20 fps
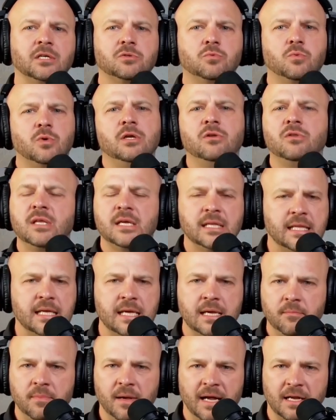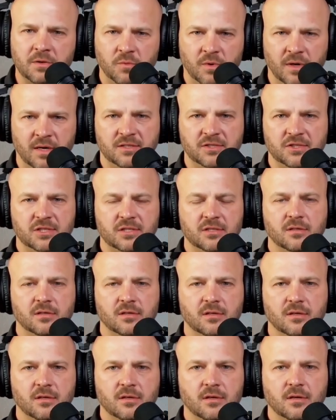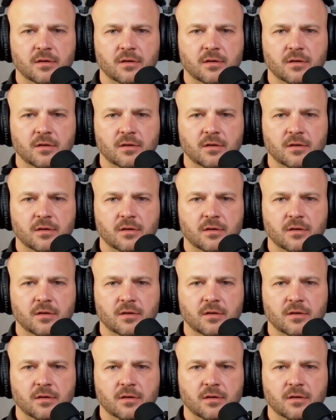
Because what do you think the impact was?